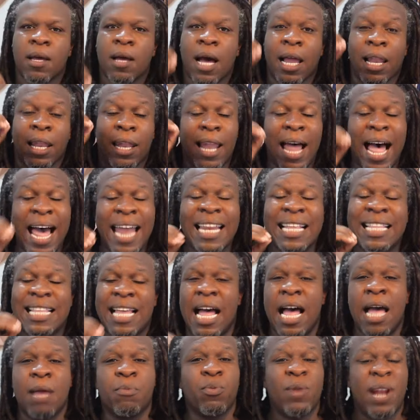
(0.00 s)
A lot of
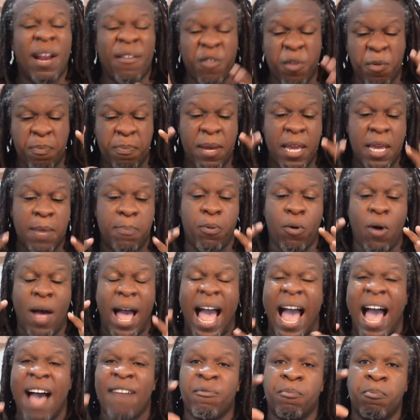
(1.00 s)
times whenever people
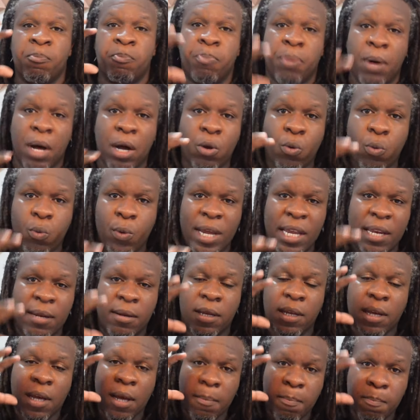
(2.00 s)
have
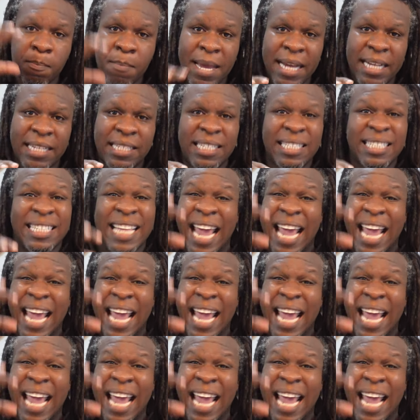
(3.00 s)
buckwheat mixes,